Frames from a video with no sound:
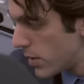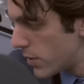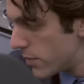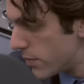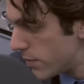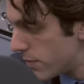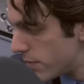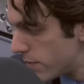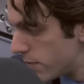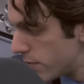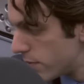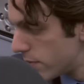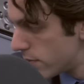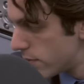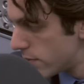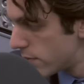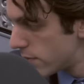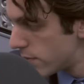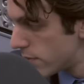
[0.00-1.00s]
Blue.
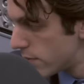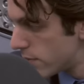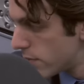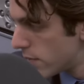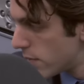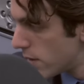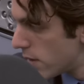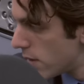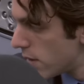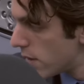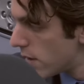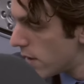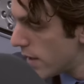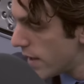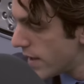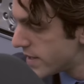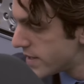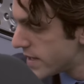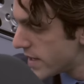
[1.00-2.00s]
Blue's not a flavor.
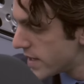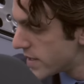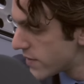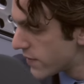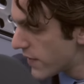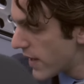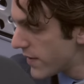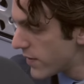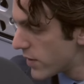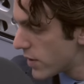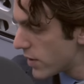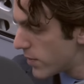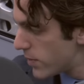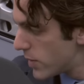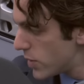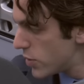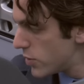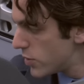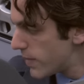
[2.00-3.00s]
It says flavor,
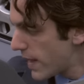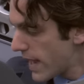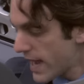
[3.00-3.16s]
Blue